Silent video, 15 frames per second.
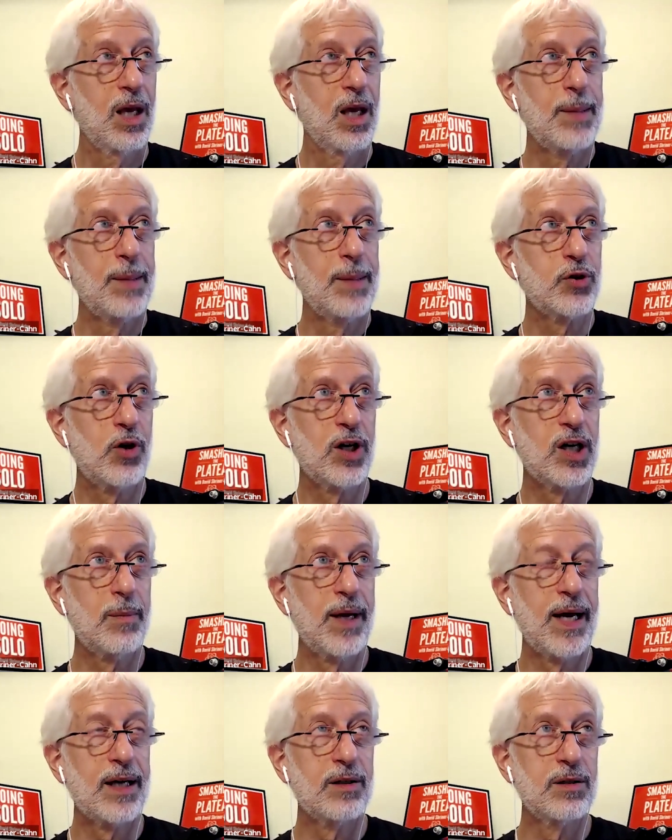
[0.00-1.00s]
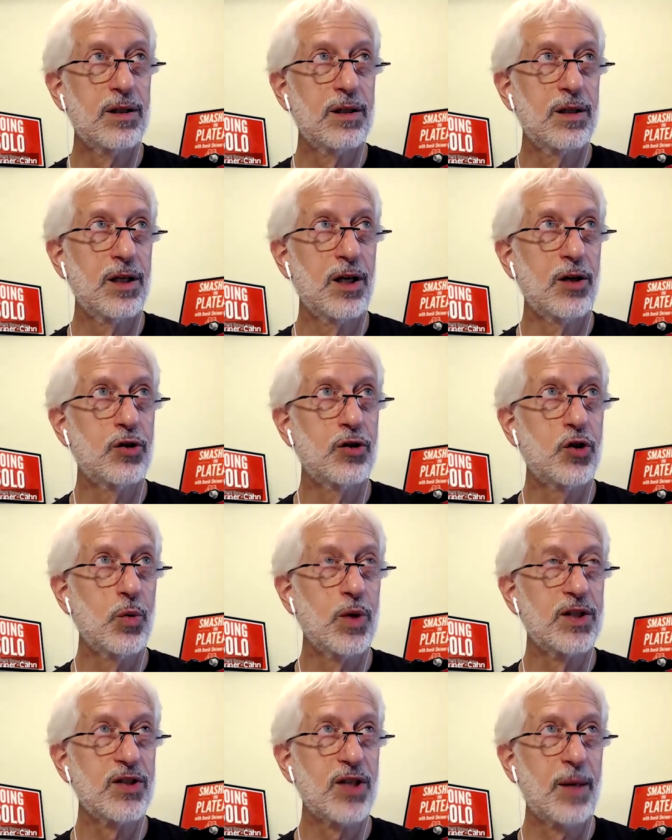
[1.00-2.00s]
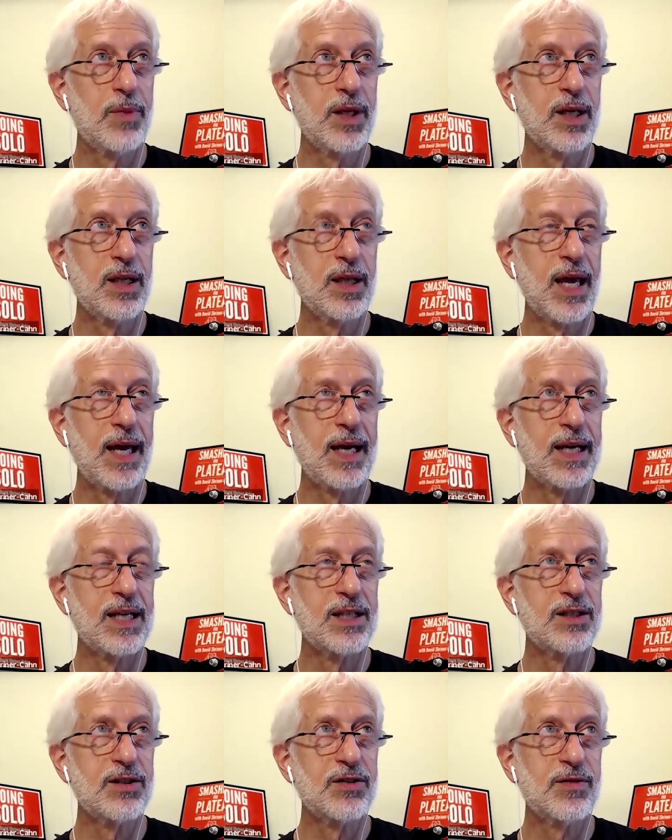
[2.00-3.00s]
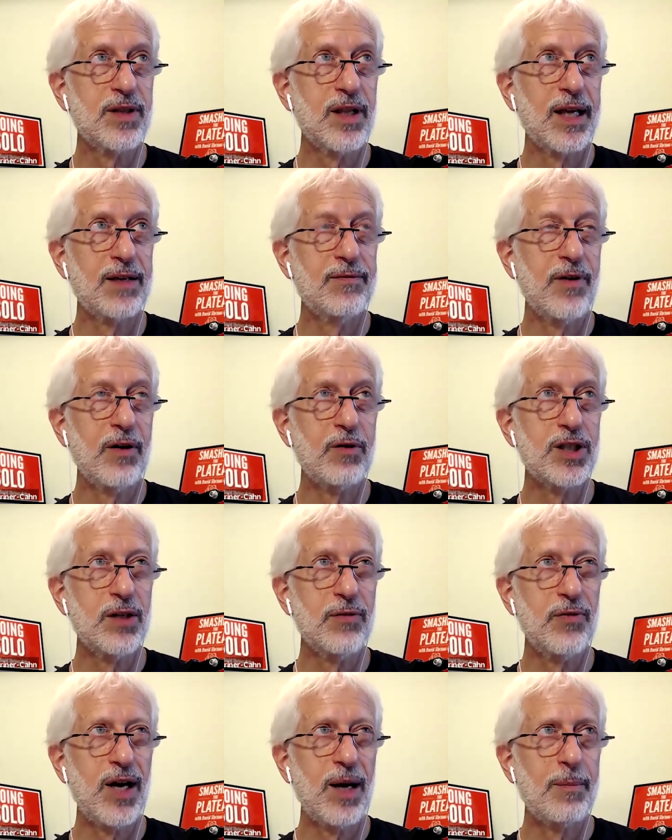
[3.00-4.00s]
people talk about, you know, doing something that is like very different.